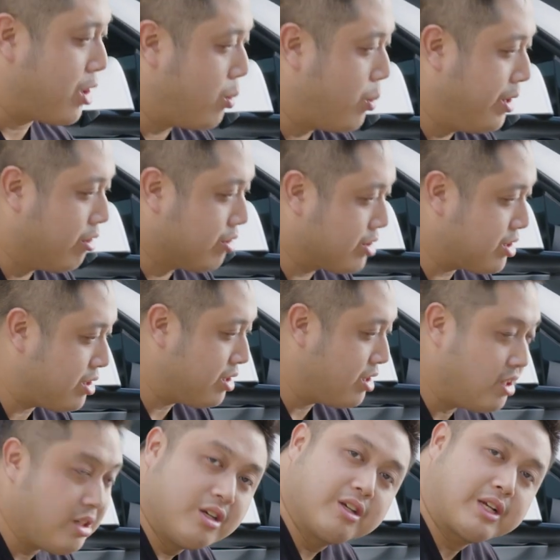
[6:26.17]
your wheels,
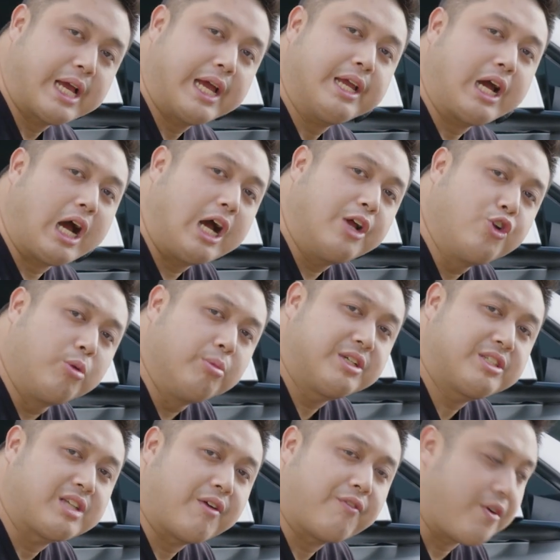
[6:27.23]
okay? I normally
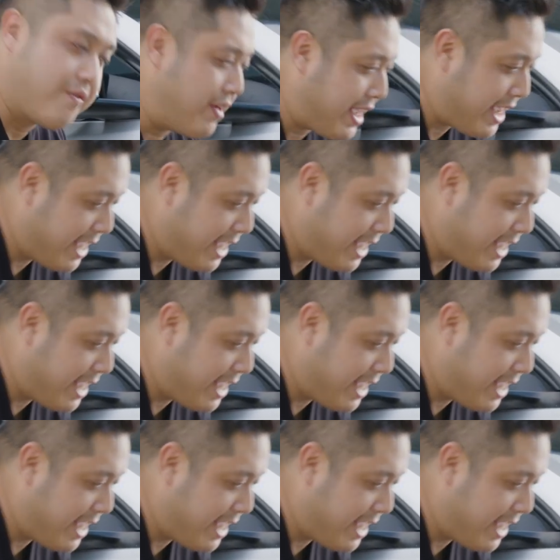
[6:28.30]
start from the